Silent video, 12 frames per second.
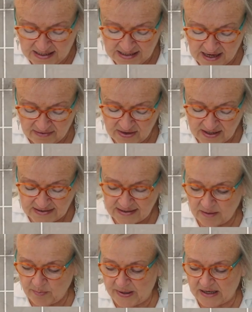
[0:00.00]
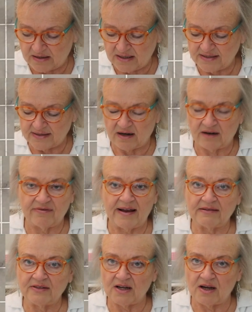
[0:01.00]
Now these little berries are
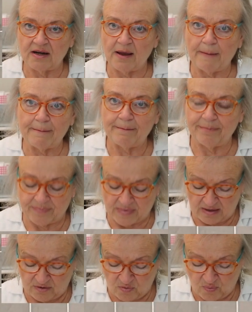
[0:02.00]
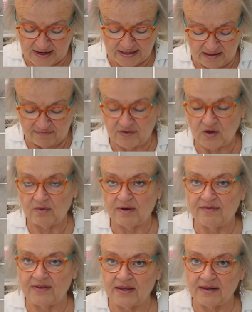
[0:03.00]
found on quite a few
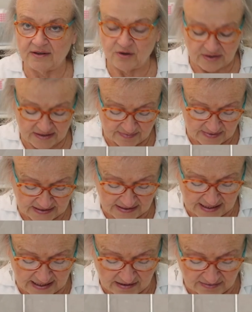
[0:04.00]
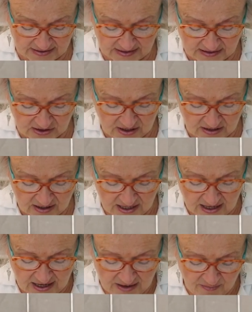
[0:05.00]
of the Christmas cutouts this year,
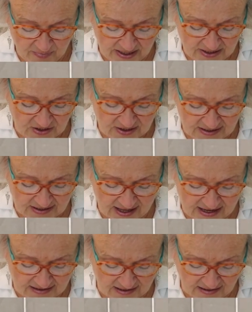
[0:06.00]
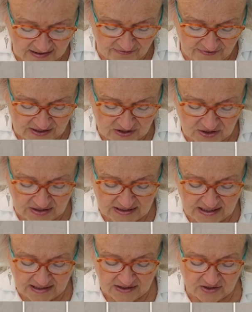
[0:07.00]
but I just like the little finishing
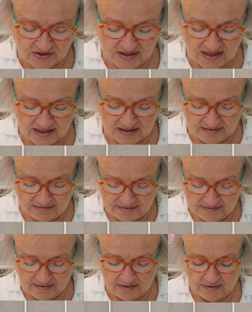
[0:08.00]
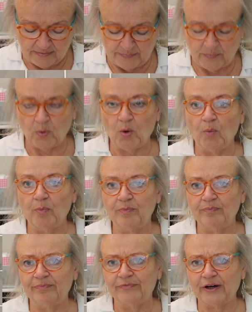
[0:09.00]
touch that, oh,
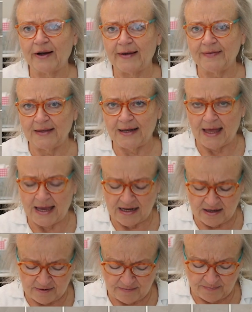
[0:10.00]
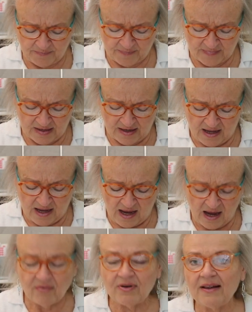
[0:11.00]
forgot the liner.
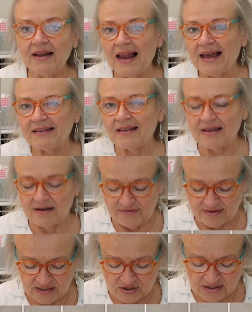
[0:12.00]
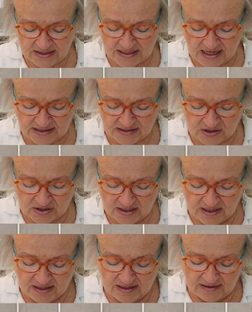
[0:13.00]
I really like the little finishing touch
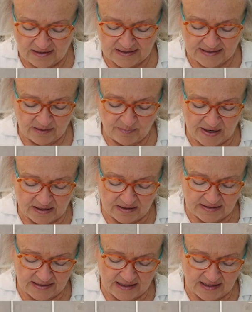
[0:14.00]
these little berries